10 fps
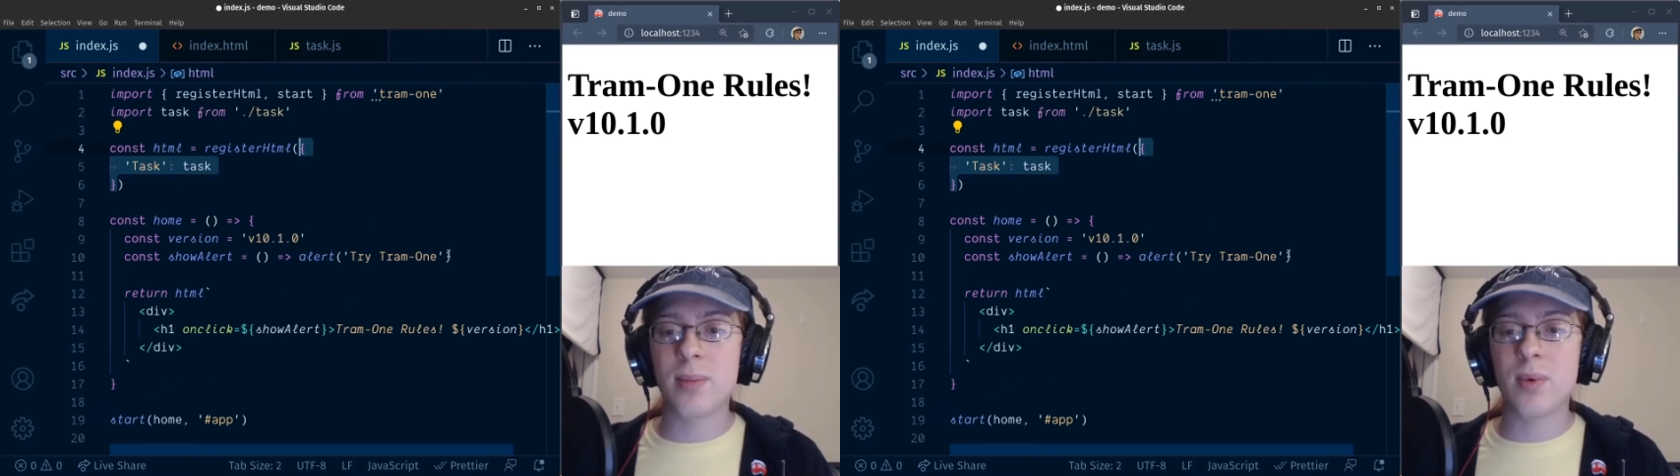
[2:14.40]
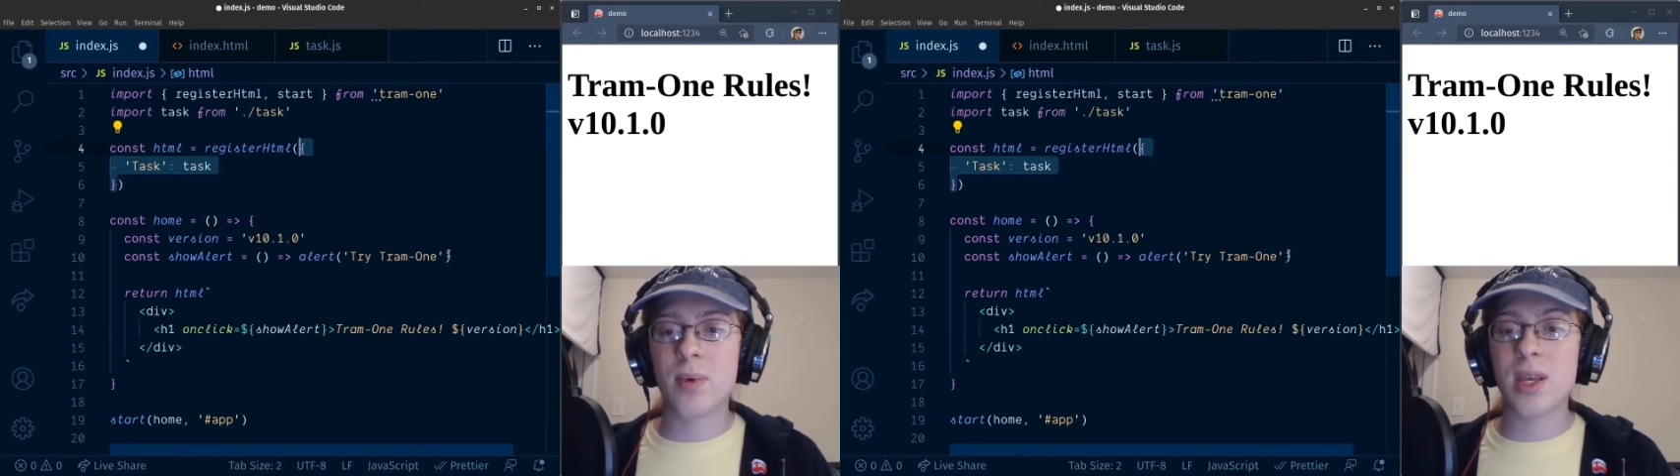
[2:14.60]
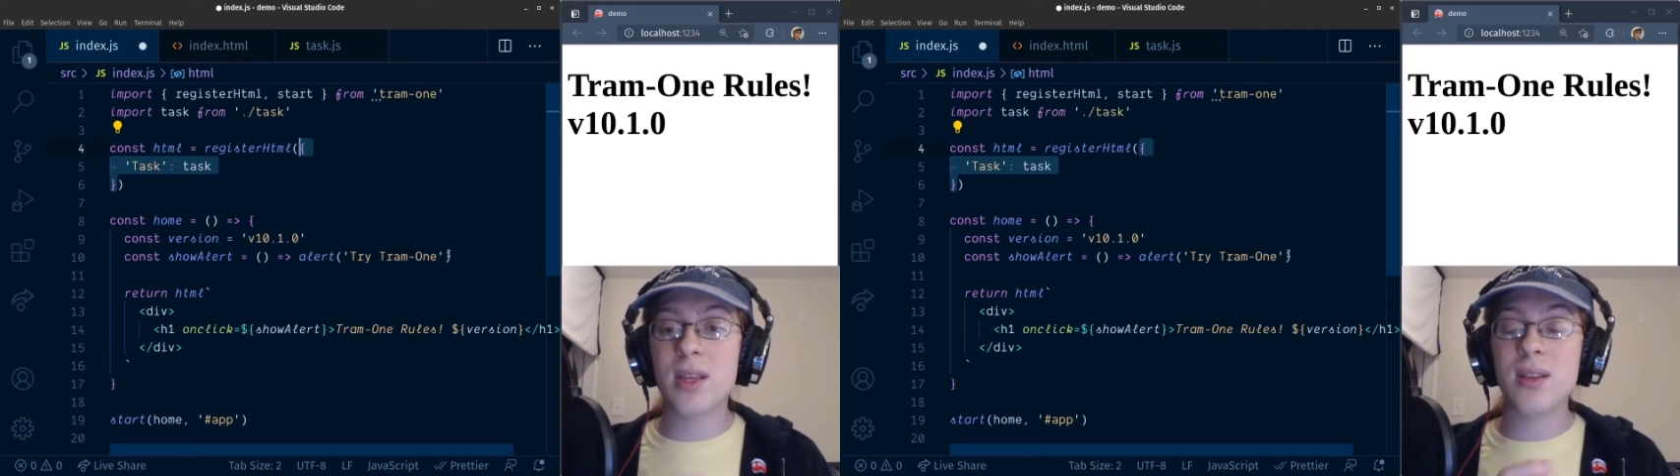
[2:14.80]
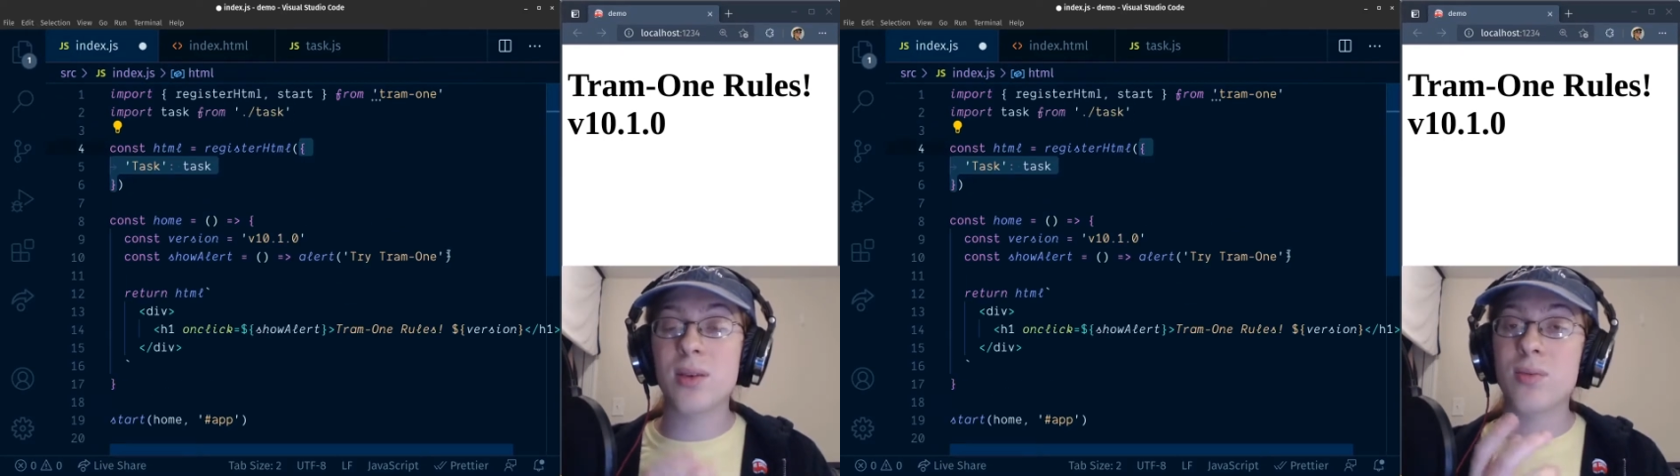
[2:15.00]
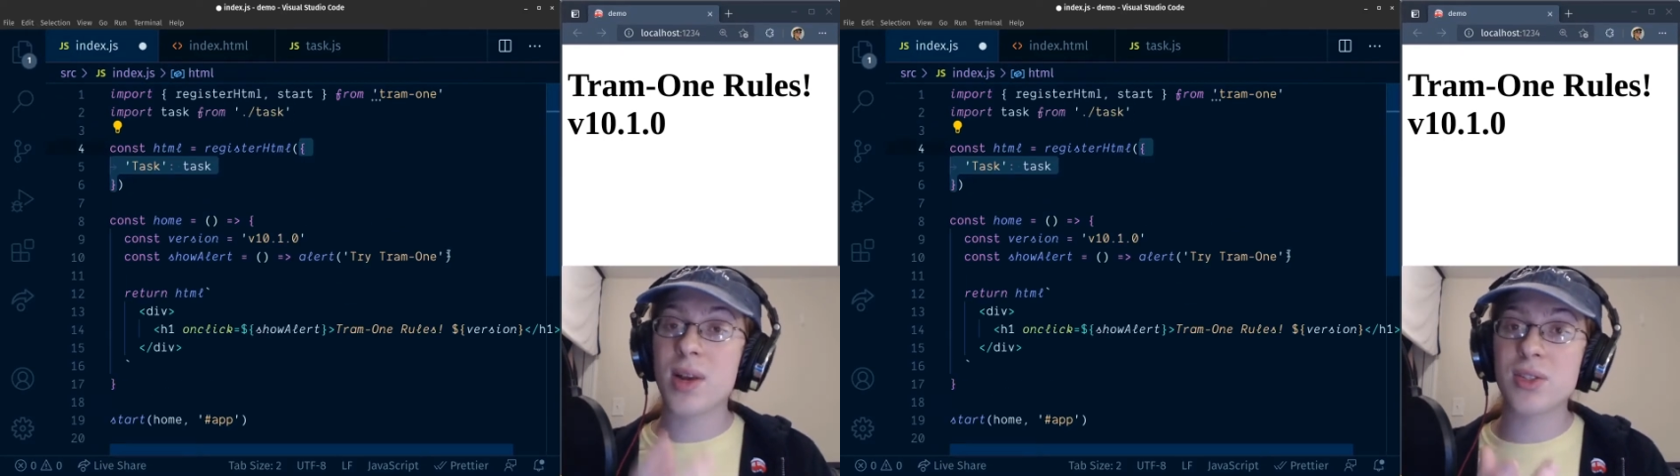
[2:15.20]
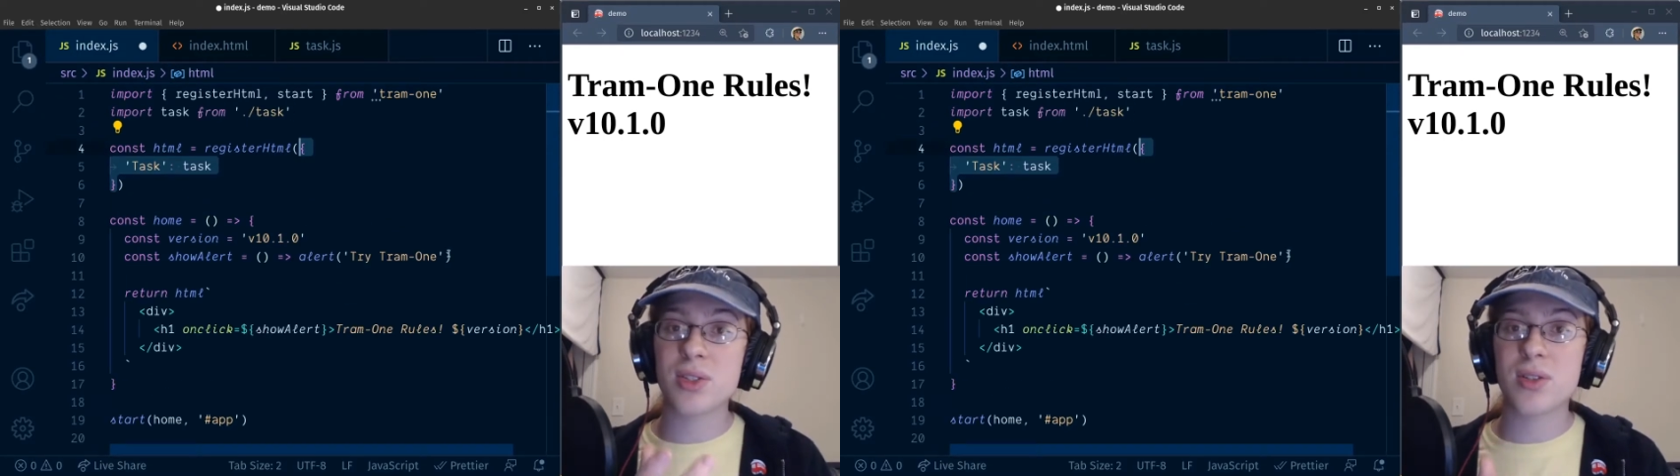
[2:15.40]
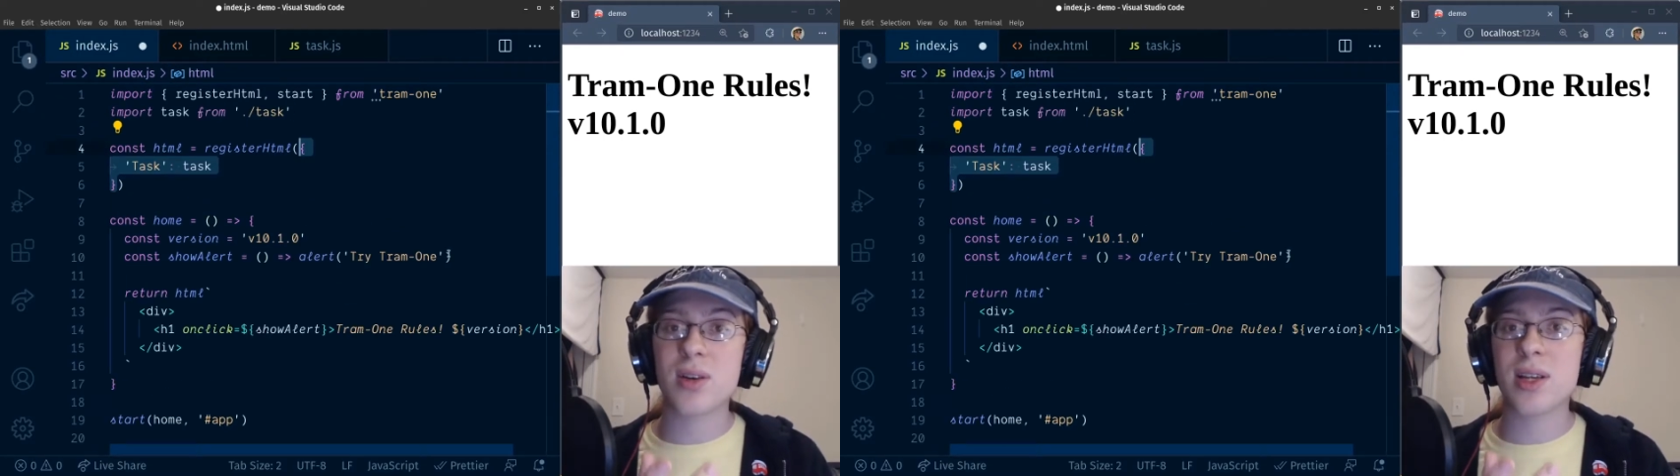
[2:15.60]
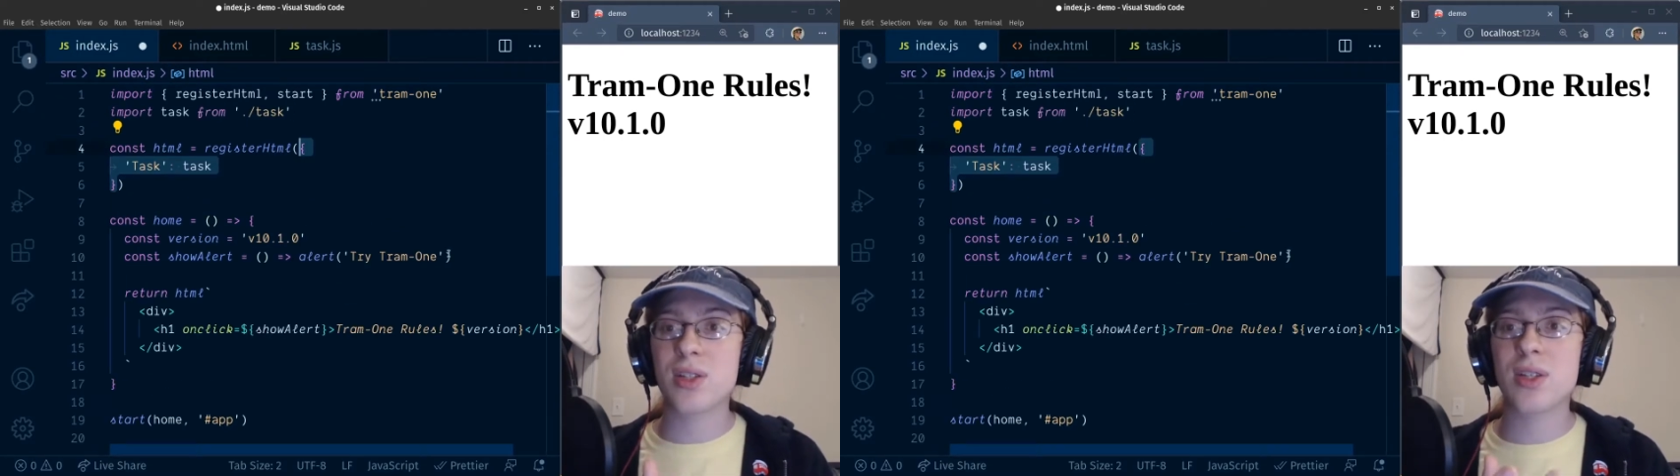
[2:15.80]
In the register
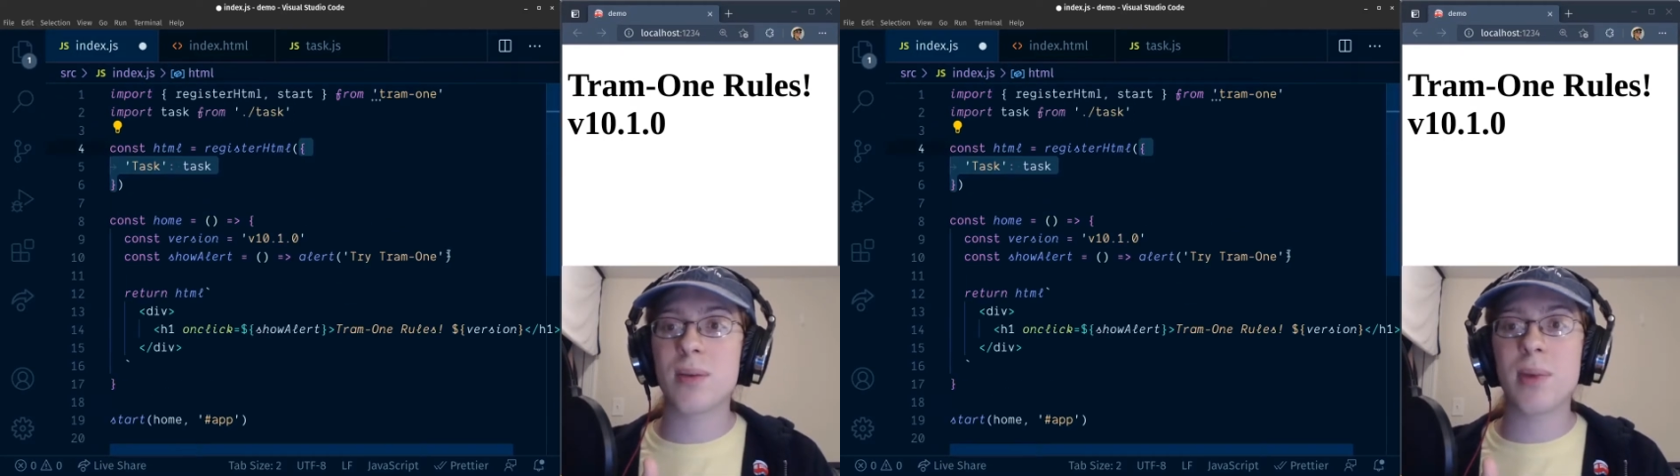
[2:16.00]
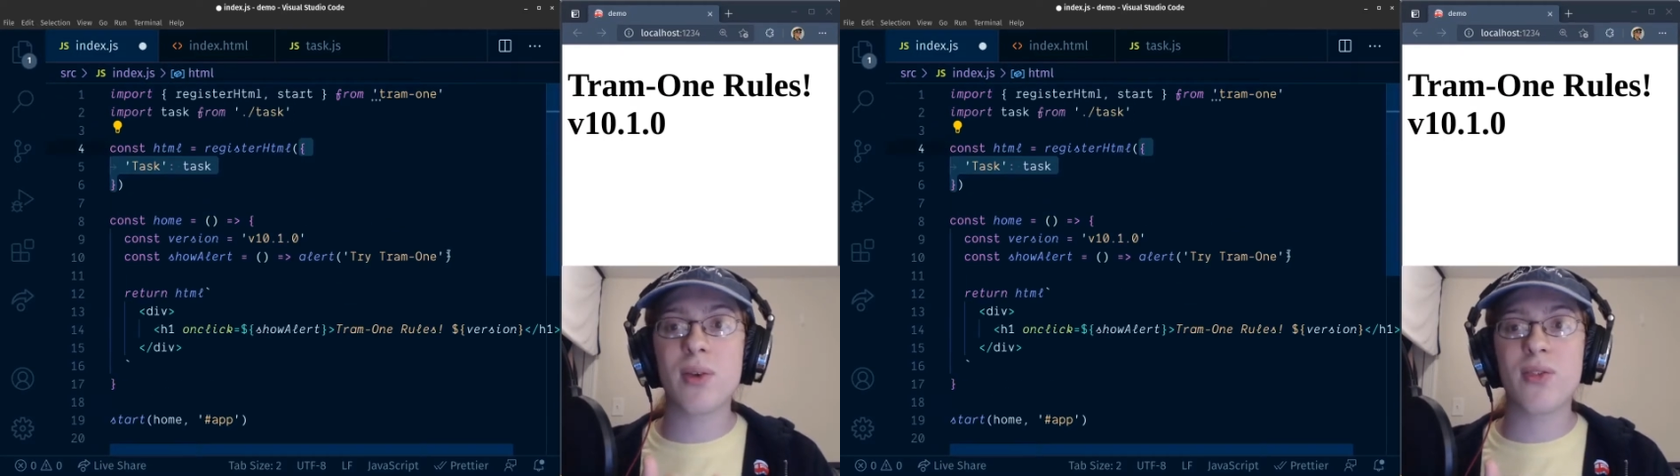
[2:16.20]
HTML